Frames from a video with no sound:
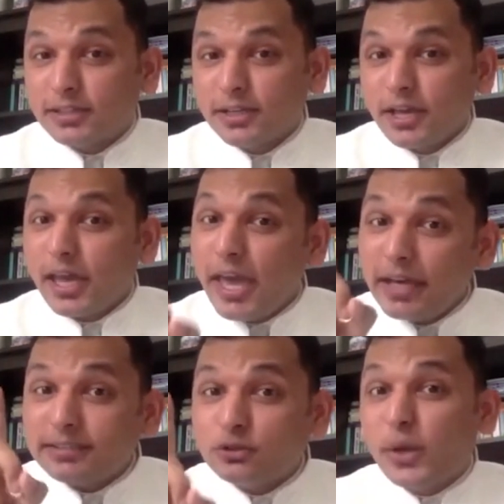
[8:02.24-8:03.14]
he
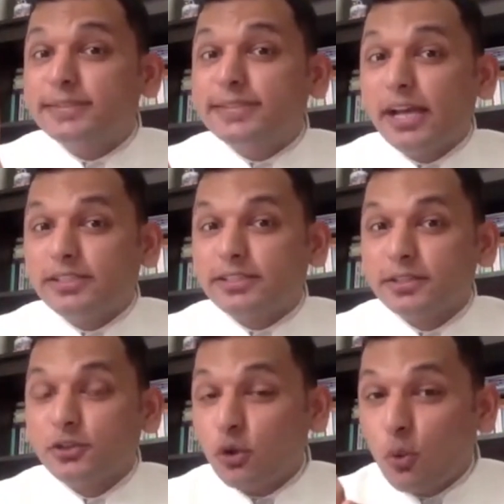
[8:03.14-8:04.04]
is doing sales.
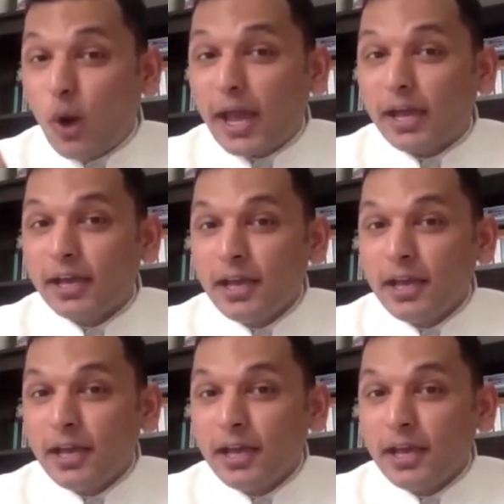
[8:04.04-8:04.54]
You know why?